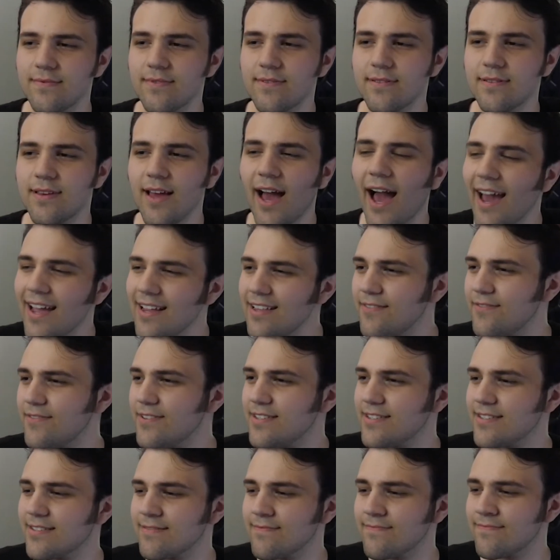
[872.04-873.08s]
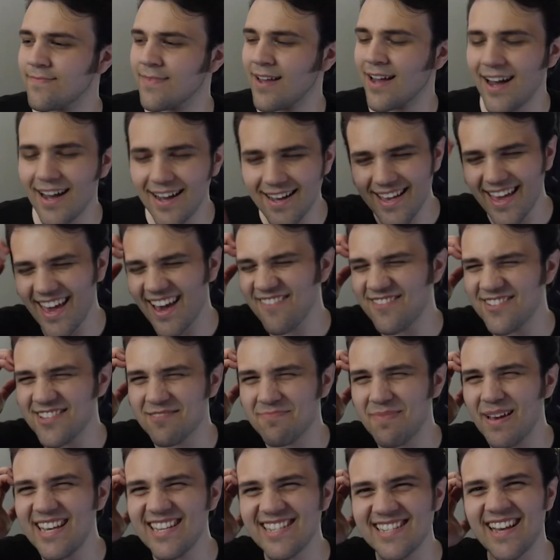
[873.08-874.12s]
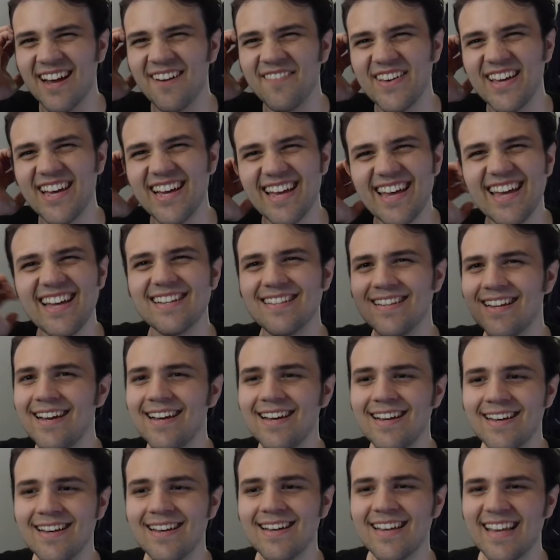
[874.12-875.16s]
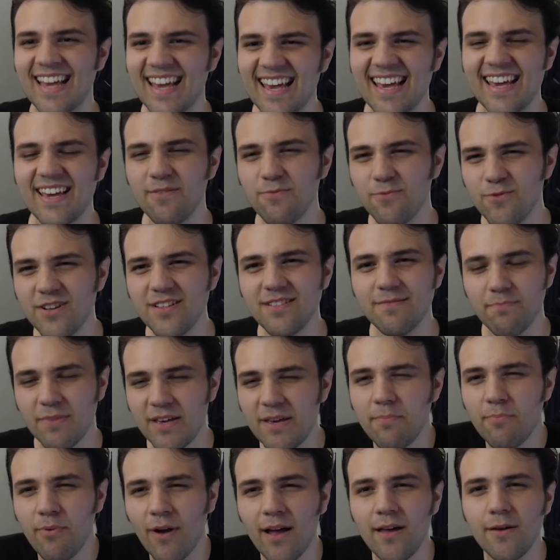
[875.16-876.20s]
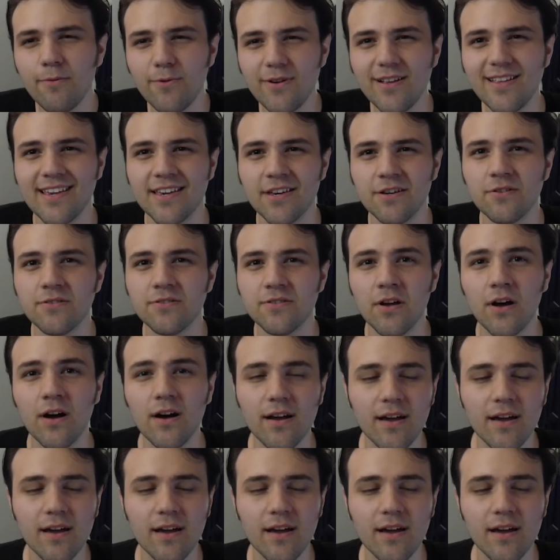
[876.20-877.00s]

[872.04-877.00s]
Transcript: kind of is Kevin Spacey. I mean, again, he probably would kill a dog.